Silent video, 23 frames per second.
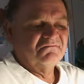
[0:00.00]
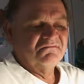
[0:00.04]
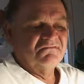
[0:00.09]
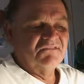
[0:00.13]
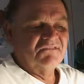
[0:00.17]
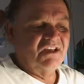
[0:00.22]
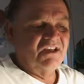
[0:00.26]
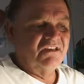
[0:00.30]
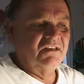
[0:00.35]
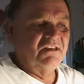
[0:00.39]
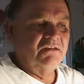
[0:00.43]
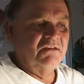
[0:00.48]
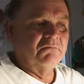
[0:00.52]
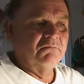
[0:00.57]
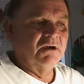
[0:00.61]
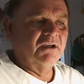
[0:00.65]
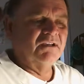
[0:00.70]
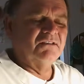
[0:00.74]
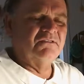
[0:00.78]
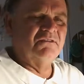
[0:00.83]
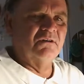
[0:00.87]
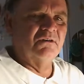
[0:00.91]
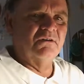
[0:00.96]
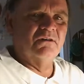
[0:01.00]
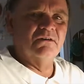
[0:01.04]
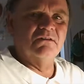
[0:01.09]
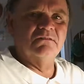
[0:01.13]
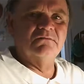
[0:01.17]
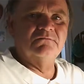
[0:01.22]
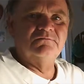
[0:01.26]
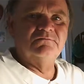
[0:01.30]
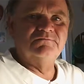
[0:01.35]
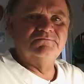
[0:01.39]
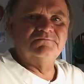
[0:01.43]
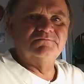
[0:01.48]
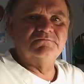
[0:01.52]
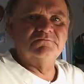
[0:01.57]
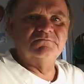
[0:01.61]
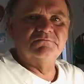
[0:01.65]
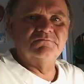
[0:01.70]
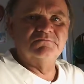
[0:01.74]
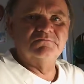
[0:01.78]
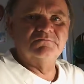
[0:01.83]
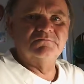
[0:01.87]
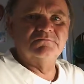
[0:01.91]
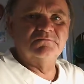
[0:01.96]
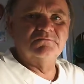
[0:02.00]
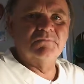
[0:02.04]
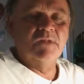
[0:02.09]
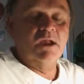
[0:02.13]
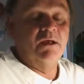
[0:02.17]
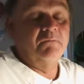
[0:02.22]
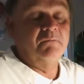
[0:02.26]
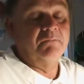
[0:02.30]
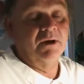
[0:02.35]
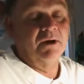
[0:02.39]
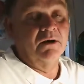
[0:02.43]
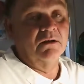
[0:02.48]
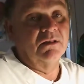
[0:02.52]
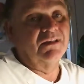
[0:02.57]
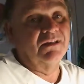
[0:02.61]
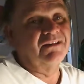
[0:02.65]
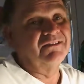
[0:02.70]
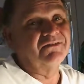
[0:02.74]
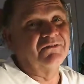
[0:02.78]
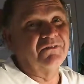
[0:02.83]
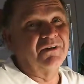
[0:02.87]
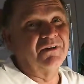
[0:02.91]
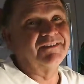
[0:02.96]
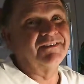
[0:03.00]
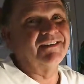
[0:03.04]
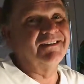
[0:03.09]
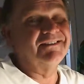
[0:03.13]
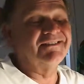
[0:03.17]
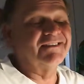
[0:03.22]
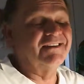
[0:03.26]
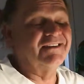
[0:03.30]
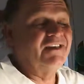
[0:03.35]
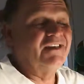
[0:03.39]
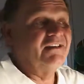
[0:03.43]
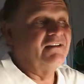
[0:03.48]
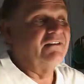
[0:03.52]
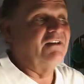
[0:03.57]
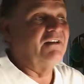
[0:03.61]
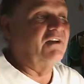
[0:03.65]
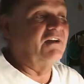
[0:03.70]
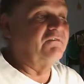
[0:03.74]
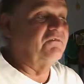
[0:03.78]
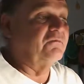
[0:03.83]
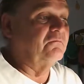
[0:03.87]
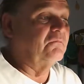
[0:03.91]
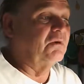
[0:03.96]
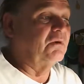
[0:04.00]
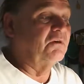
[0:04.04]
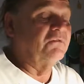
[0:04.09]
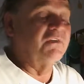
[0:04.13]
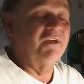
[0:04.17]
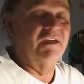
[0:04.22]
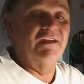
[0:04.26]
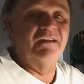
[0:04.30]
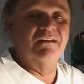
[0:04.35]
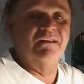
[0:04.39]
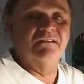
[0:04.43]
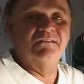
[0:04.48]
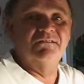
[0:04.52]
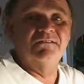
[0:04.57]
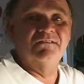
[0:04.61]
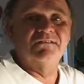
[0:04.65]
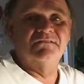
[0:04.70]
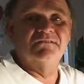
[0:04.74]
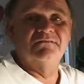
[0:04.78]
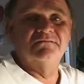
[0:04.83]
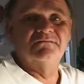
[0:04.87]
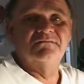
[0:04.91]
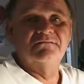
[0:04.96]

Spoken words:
How could he break a door? Apparently, to what they said, he had a knife in both hands.